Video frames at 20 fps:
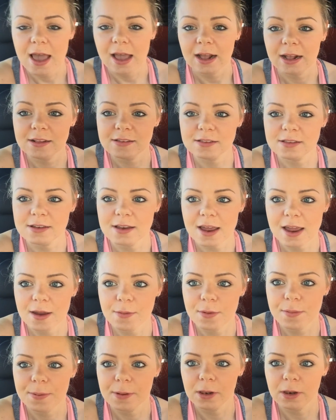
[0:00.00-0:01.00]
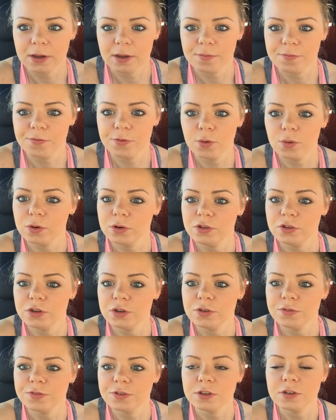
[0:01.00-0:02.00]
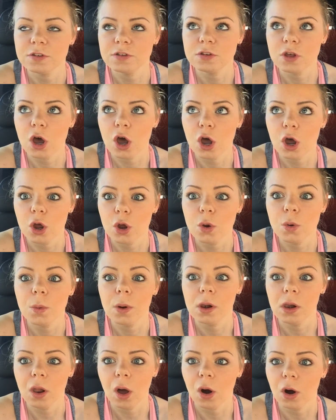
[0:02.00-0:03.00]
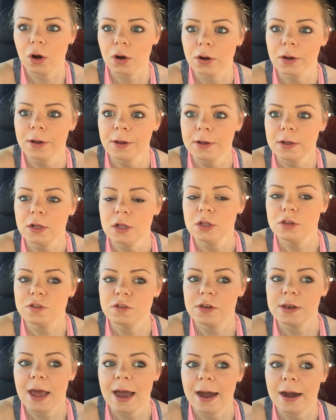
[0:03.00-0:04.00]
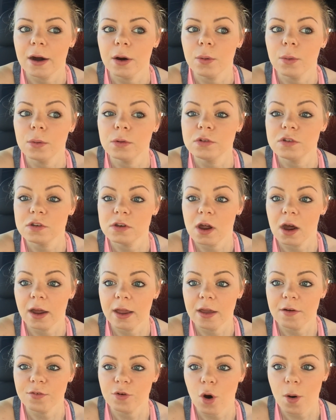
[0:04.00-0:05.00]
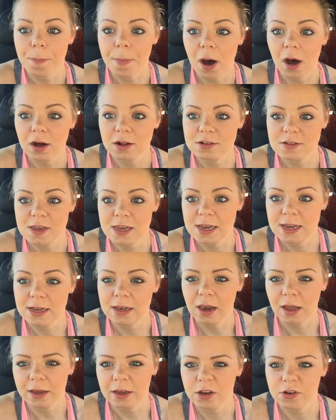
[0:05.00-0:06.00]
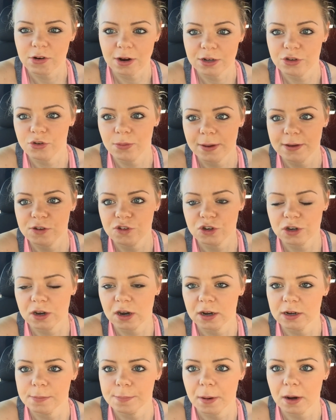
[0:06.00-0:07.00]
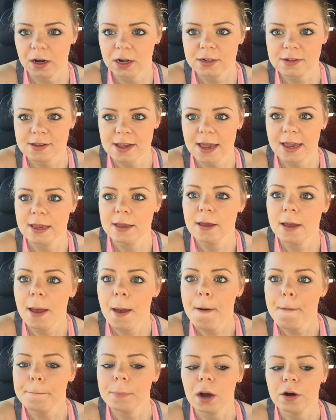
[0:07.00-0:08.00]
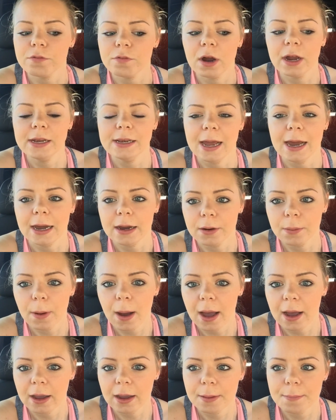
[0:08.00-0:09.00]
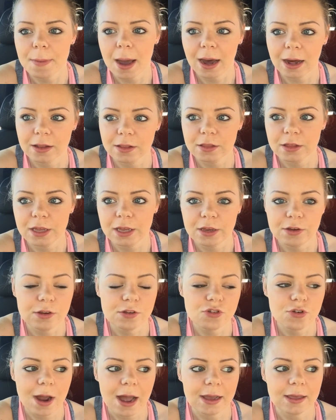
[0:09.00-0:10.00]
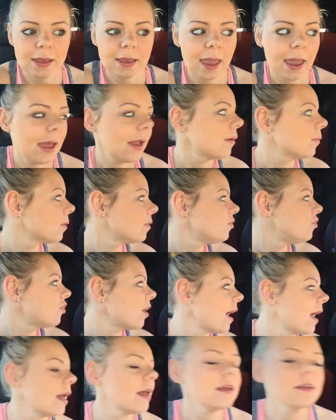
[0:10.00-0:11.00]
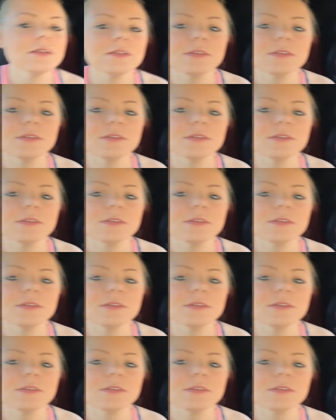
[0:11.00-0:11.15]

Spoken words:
It's the day we've been looking forward to for so long. So now, tonight I've got a party, like a graduation kind of party. But right now, I'm at the track again with Jess.